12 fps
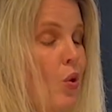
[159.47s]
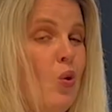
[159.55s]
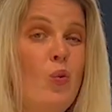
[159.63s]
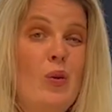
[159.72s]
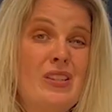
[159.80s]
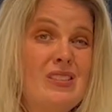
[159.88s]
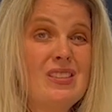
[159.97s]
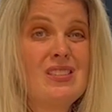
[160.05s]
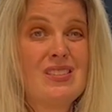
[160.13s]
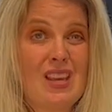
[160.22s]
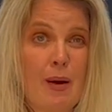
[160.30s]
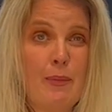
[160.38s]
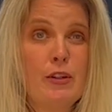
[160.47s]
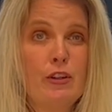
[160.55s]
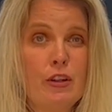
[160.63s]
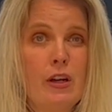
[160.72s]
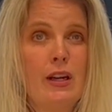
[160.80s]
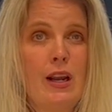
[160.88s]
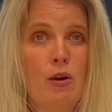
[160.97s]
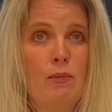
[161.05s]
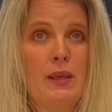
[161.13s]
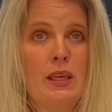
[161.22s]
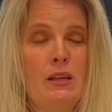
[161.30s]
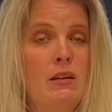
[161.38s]
What does a scapular cutout
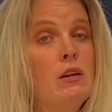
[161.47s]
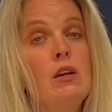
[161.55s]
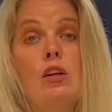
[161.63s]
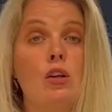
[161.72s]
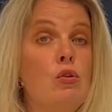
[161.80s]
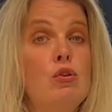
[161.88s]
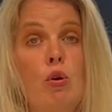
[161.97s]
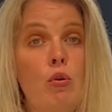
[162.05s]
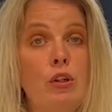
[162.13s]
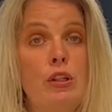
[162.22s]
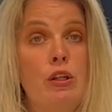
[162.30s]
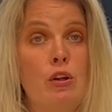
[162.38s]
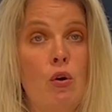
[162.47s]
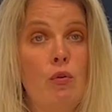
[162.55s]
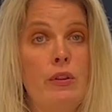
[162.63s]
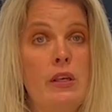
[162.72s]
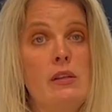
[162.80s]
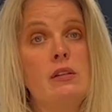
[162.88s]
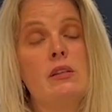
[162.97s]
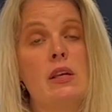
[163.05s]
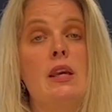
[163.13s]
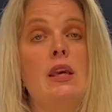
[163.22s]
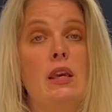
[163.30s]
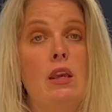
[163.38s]
mean? You totally know this
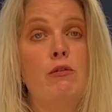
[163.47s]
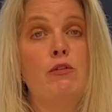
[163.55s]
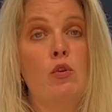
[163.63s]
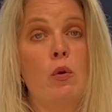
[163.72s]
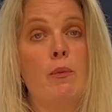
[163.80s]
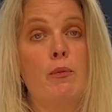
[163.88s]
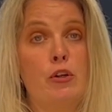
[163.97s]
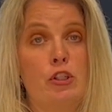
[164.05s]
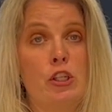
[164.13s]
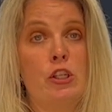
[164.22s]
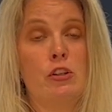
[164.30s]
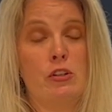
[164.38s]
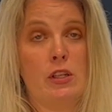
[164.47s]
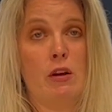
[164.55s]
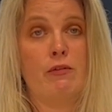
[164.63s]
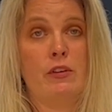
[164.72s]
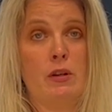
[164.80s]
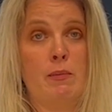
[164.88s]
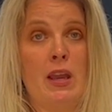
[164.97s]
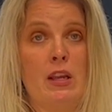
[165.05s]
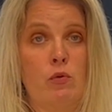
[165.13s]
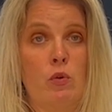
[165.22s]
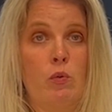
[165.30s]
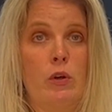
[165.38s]
if you are pushing yourself in a
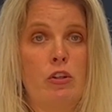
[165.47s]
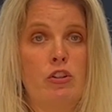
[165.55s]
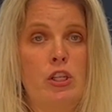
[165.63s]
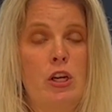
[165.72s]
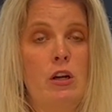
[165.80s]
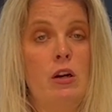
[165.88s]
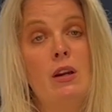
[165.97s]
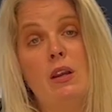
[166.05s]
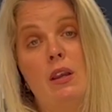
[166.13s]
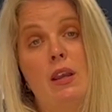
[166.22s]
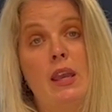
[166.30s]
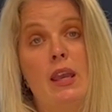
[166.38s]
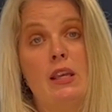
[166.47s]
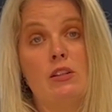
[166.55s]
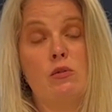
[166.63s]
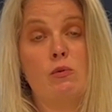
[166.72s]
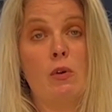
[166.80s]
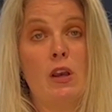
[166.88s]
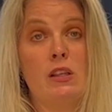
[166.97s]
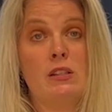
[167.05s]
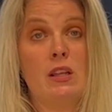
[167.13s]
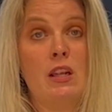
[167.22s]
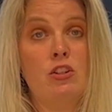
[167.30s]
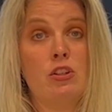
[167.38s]
manual wheelchair. It's
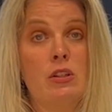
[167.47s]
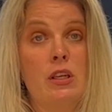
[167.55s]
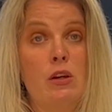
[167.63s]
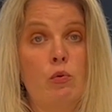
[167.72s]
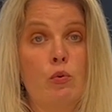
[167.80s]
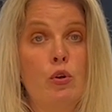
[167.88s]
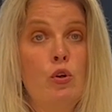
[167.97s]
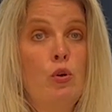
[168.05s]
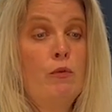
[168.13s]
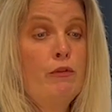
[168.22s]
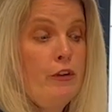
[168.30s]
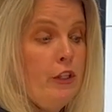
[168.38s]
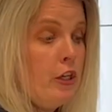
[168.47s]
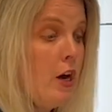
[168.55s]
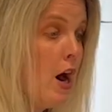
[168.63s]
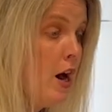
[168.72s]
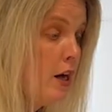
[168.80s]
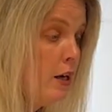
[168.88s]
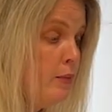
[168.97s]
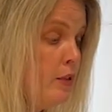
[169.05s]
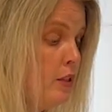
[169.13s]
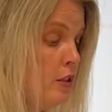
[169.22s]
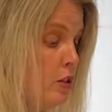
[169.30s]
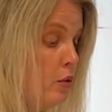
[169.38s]
essentially room for your
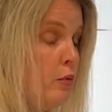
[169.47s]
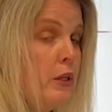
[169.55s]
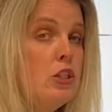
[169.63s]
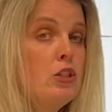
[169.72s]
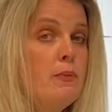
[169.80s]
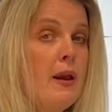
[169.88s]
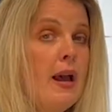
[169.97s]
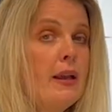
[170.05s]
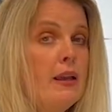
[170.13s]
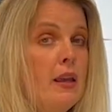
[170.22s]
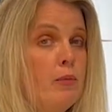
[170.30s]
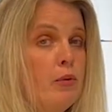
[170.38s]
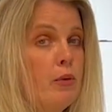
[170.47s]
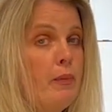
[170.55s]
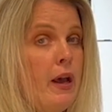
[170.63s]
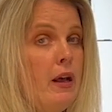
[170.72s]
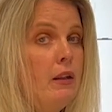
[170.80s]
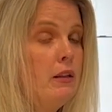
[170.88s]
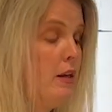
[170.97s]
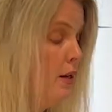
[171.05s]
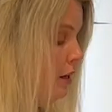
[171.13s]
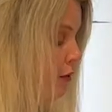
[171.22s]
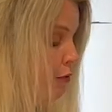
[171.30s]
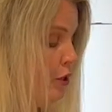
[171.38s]
arms to reach back and propel.
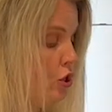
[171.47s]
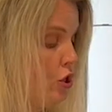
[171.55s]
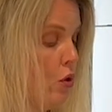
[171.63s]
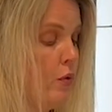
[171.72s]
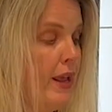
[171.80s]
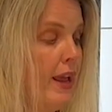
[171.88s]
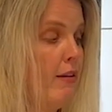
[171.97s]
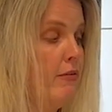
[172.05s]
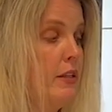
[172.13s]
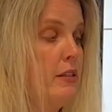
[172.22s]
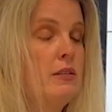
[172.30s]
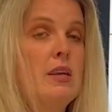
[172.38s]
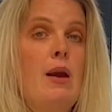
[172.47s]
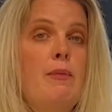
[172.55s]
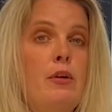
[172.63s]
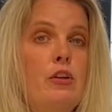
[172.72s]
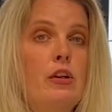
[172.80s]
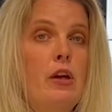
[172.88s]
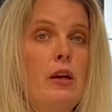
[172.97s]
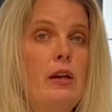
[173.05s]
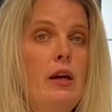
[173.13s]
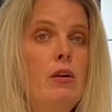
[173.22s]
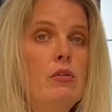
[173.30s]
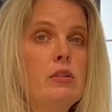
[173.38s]
If we don't have these scapular
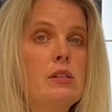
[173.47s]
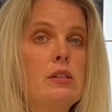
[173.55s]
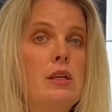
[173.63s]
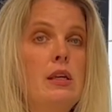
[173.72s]
cutouts,